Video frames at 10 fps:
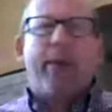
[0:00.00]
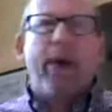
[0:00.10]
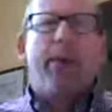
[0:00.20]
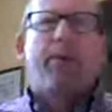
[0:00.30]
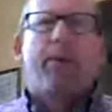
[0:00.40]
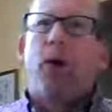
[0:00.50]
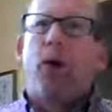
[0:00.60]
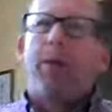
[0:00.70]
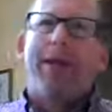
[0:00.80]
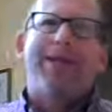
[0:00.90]
we are people of
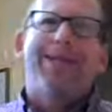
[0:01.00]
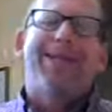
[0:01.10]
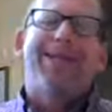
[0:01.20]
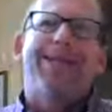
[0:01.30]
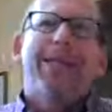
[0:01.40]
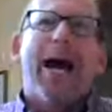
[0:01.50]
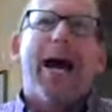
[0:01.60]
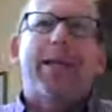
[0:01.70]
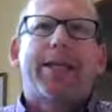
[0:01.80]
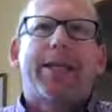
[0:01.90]
hope, but it's it's
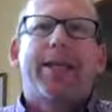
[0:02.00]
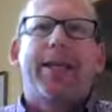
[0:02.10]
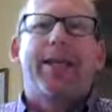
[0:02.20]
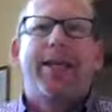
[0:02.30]
not